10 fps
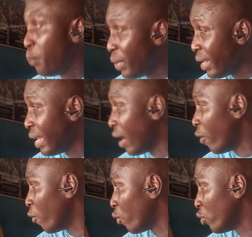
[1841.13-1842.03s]
B now,
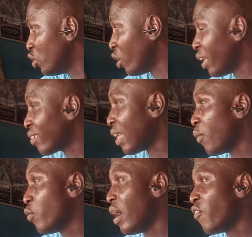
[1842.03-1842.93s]
the other
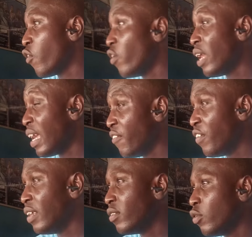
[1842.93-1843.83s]
type we have under
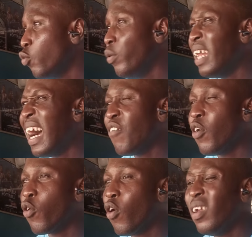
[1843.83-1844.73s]
event. We now have
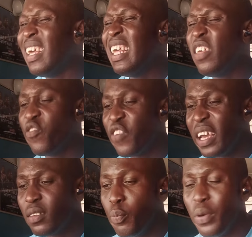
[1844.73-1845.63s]
what we call
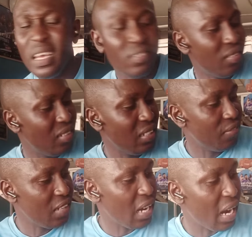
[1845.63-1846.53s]
event-based
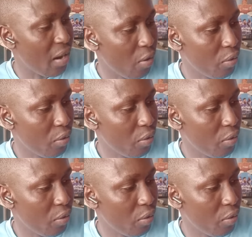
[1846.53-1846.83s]
DVR.